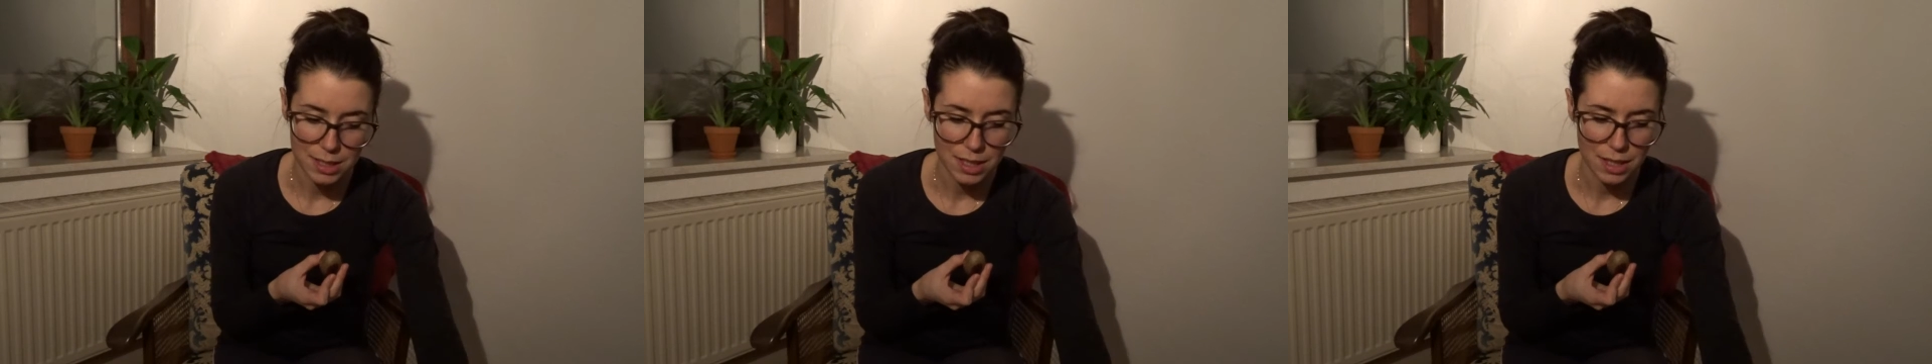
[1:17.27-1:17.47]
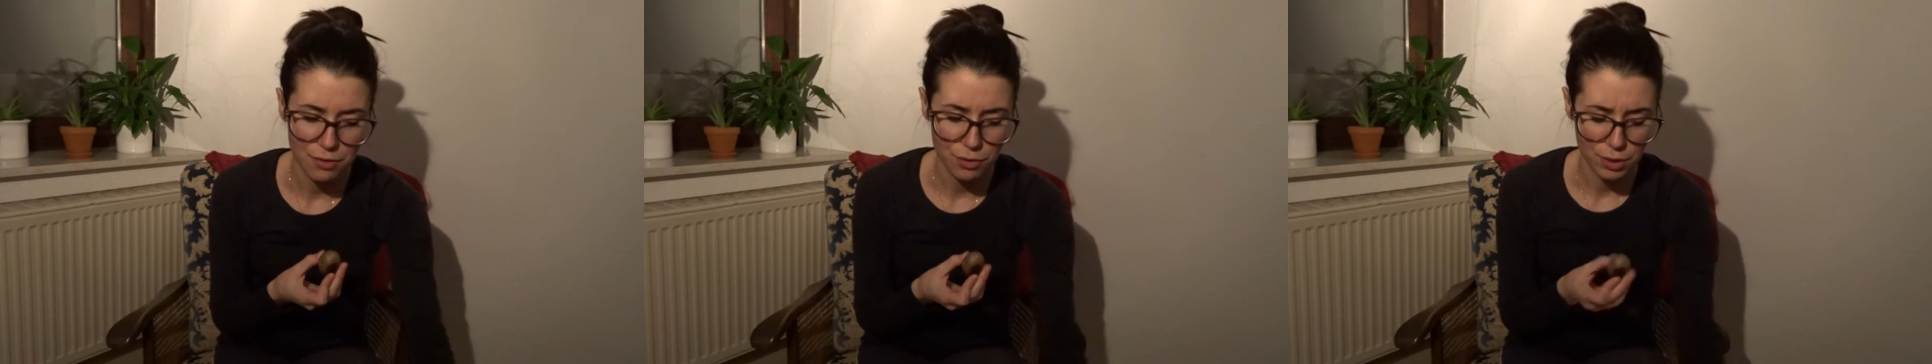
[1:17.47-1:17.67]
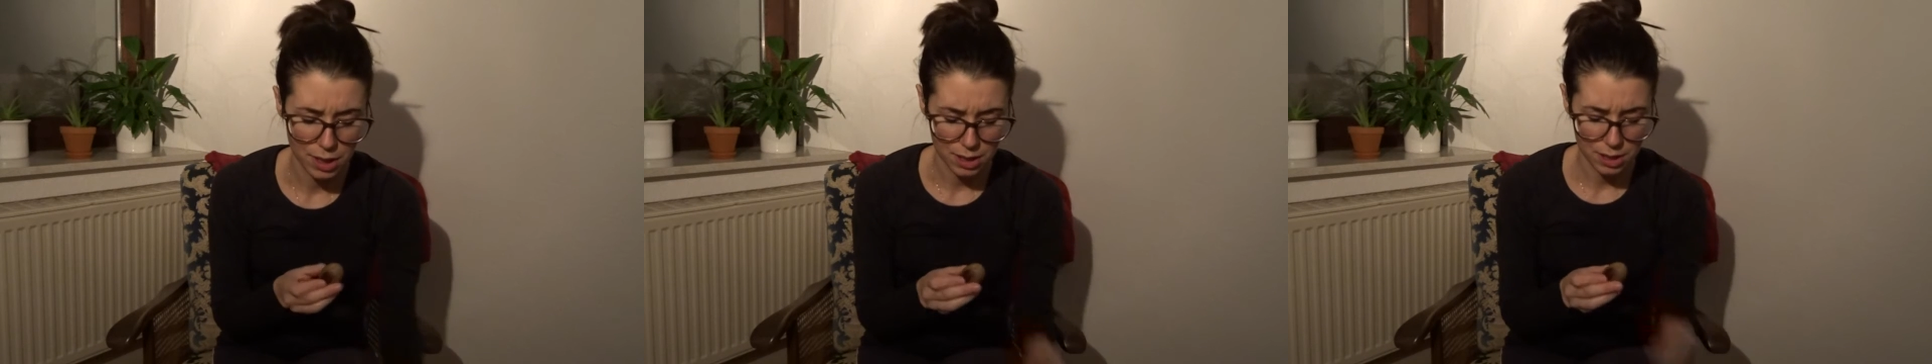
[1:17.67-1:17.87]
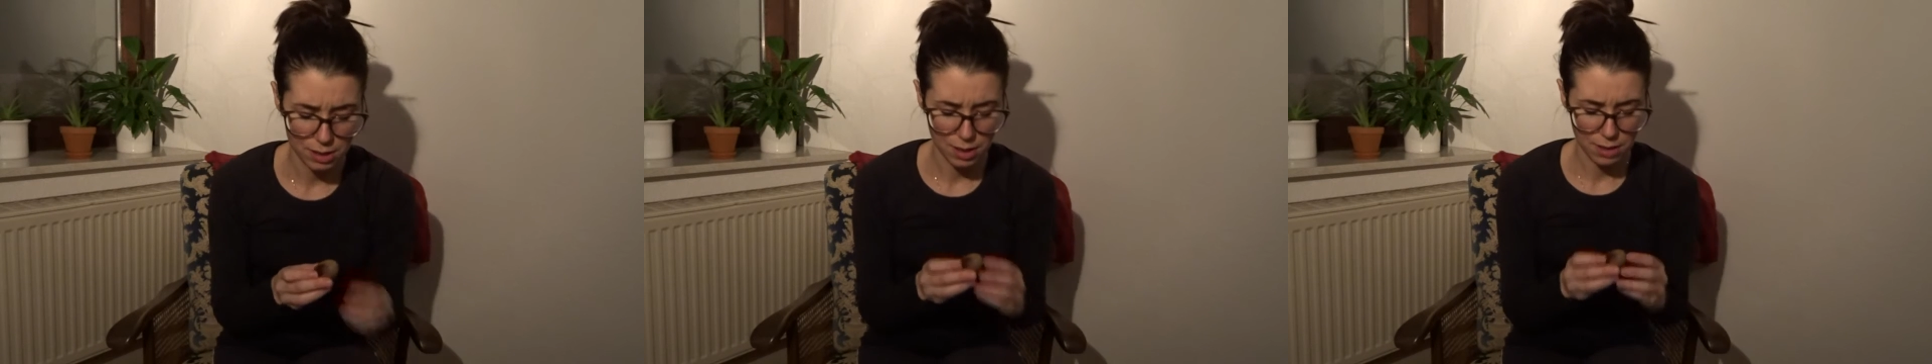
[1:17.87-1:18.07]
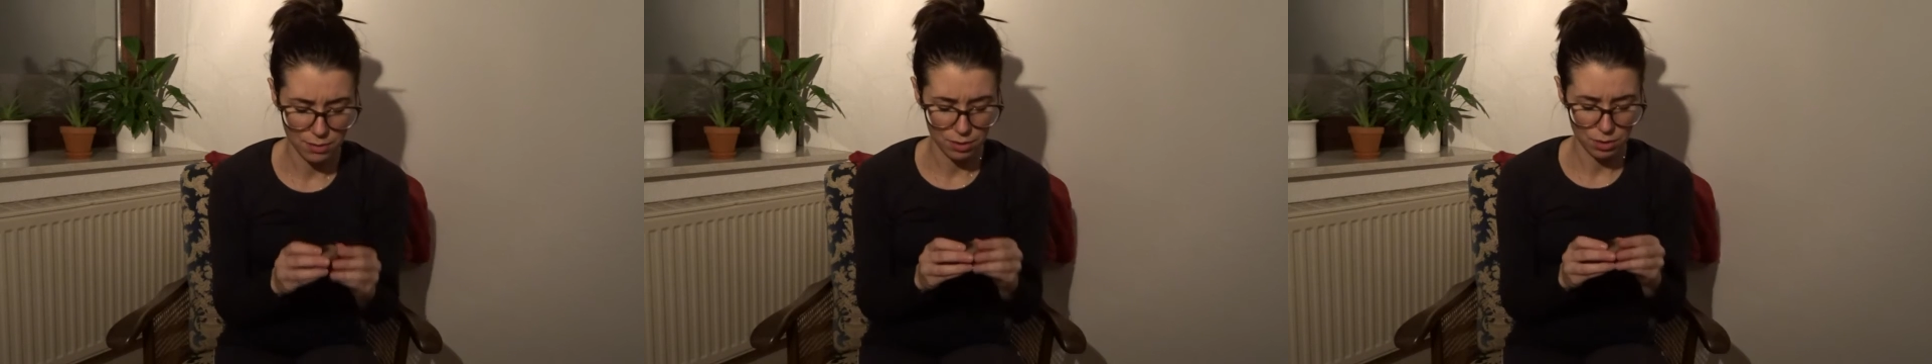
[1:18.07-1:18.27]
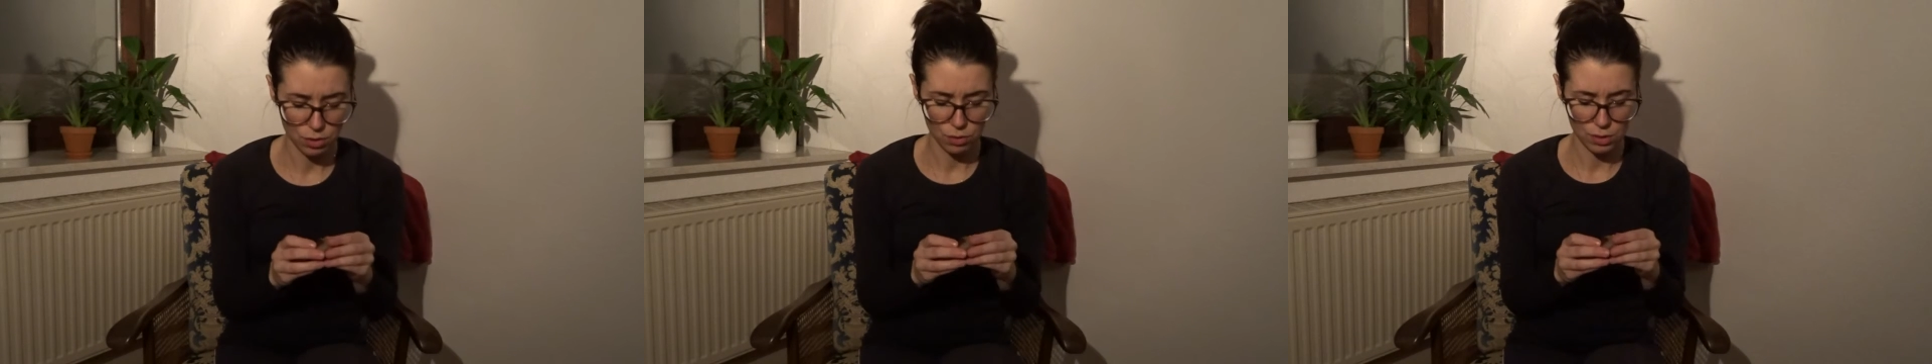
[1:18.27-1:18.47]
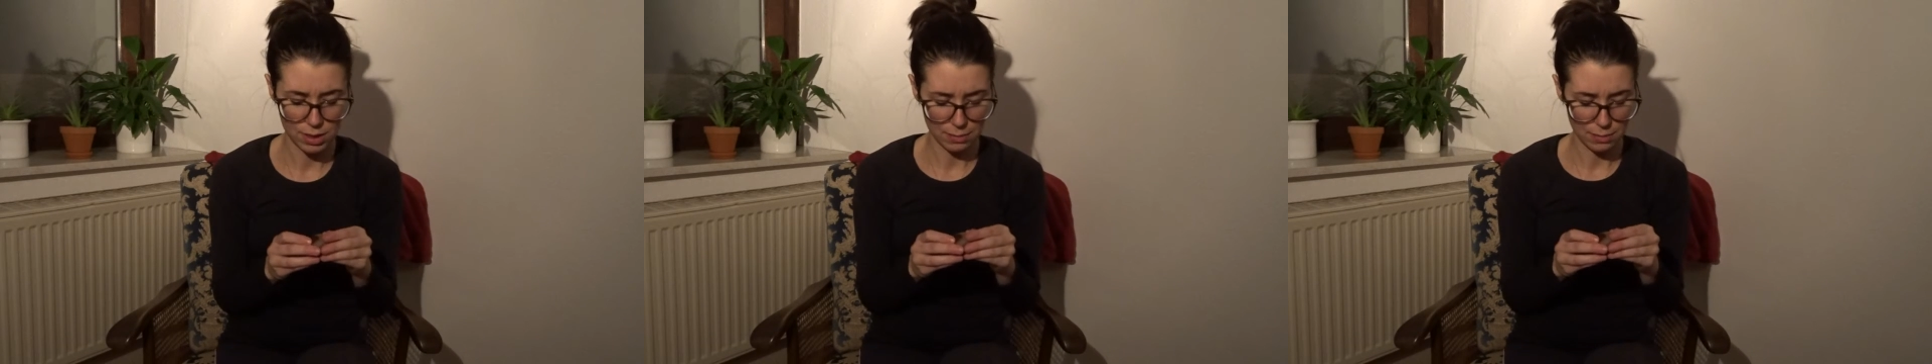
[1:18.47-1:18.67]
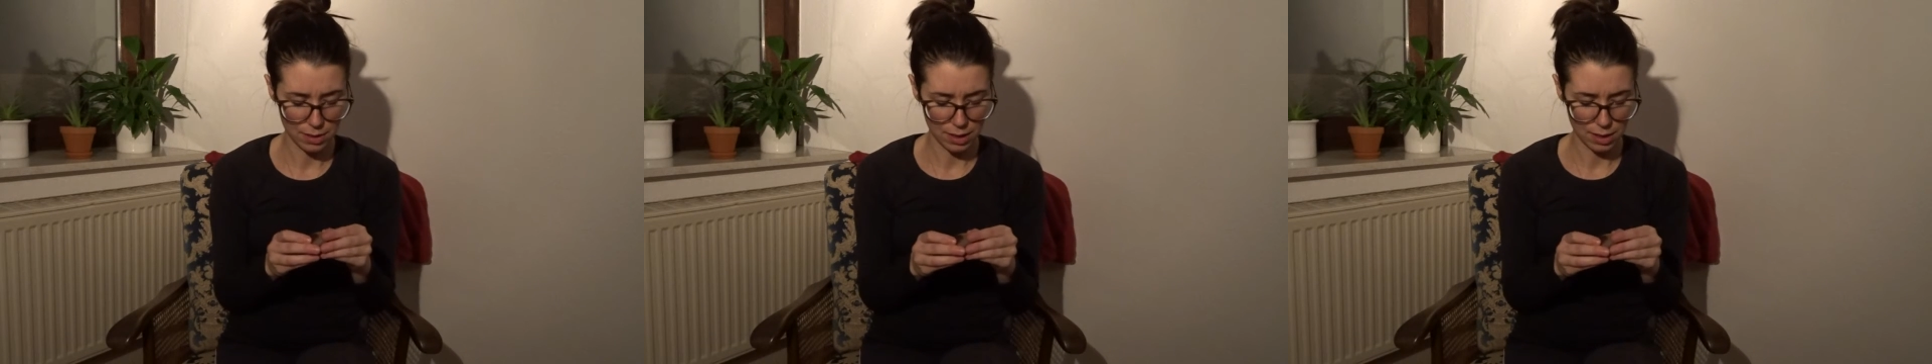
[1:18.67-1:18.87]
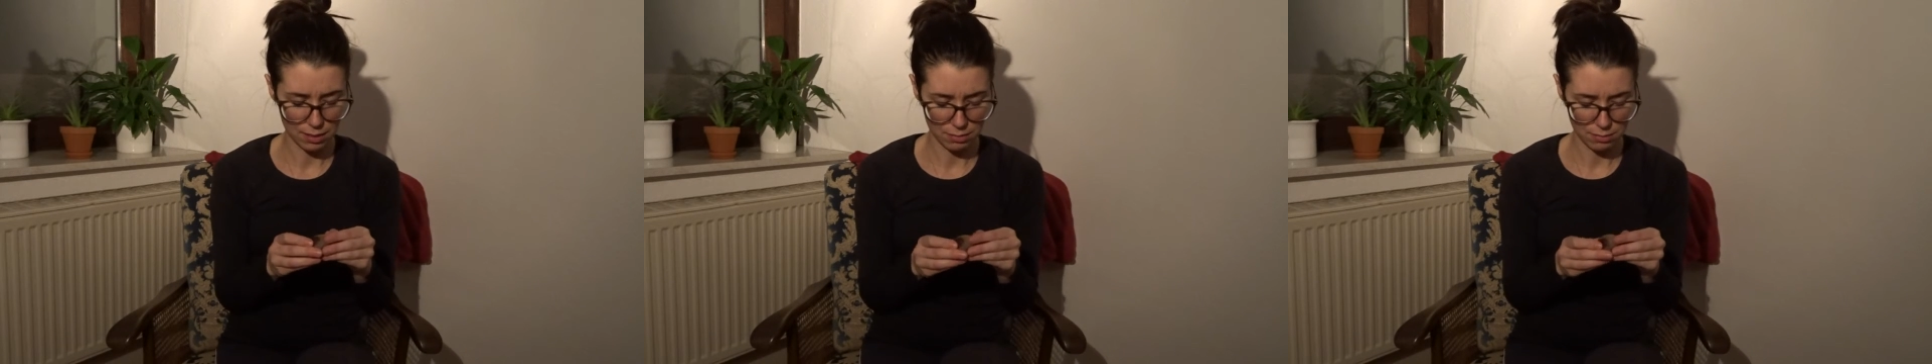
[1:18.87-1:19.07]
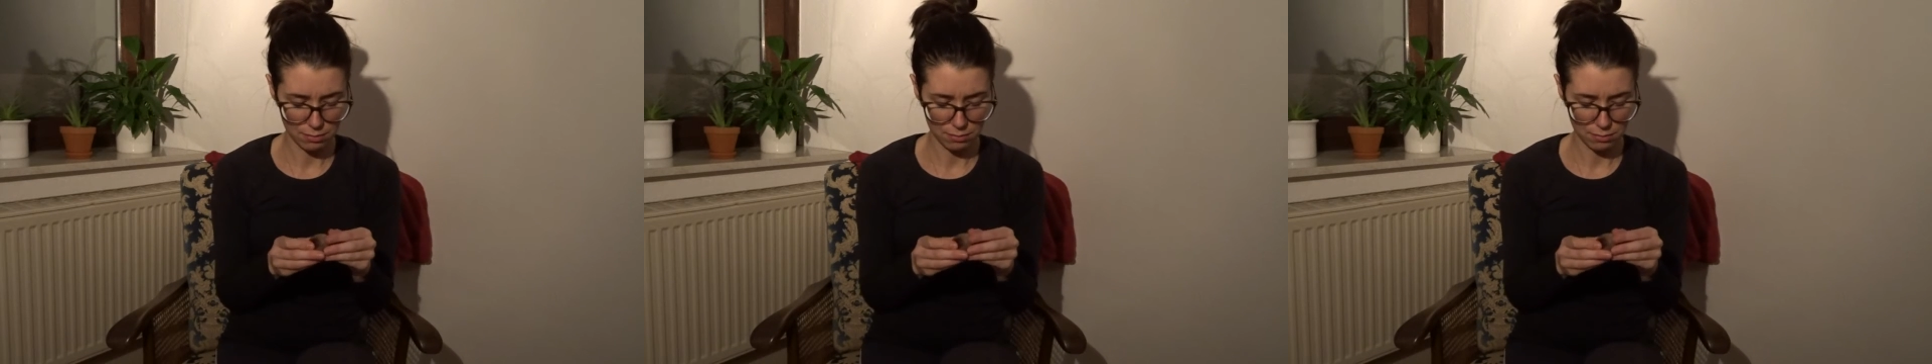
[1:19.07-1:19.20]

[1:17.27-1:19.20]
see if we're gonna even do something.